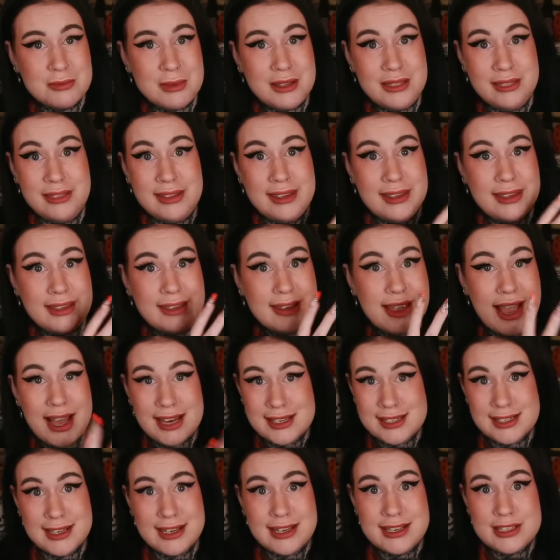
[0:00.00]
been the
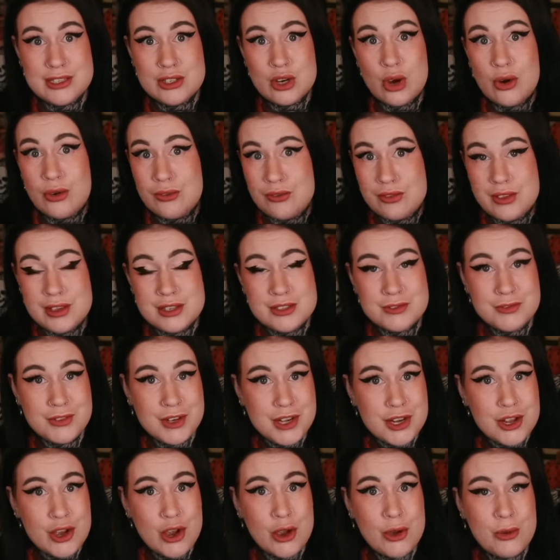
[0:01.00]
catalyst of this
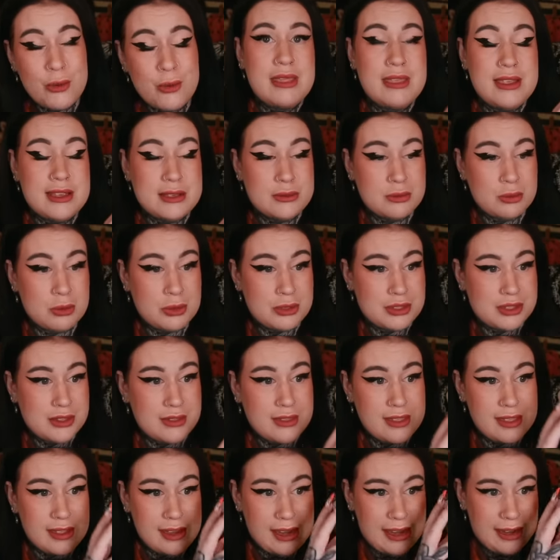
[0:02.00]
video. This was
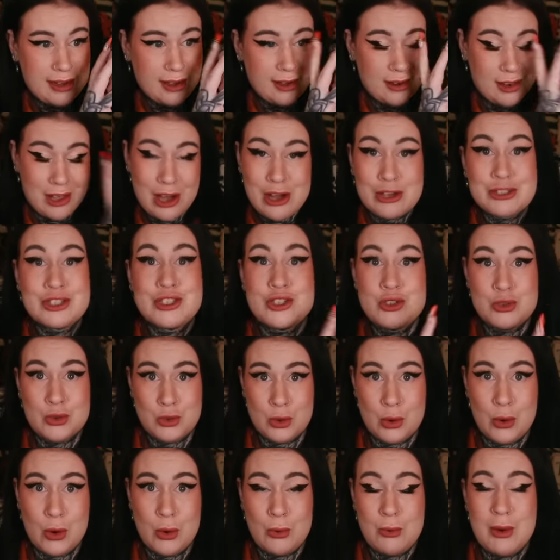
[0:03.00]
the last
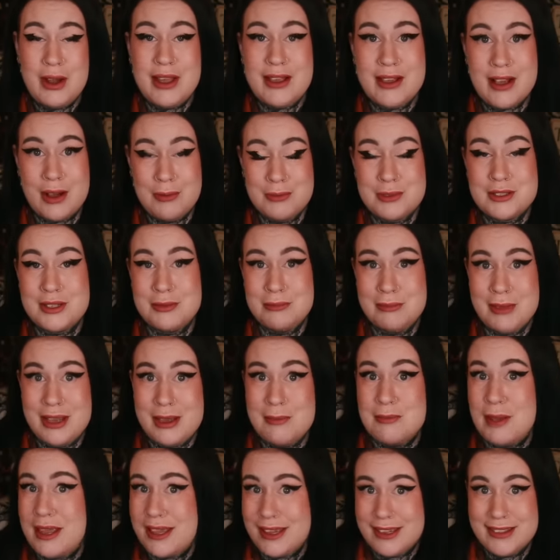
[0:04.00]
straw when it comes to
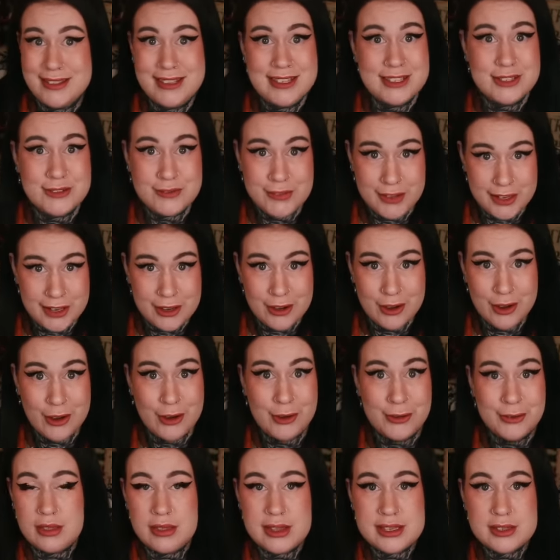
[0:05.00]
me making this
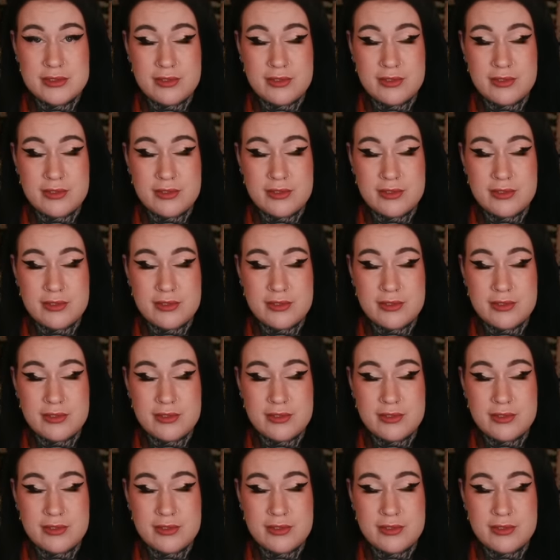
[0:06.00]
video. This